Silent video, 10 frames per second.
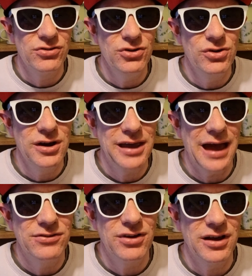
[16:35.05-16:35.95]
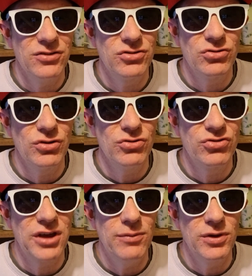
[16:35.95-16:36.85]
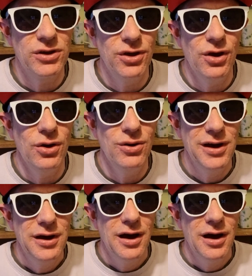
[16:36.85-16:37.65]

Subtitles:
You can get tickets to sort of skip the queue,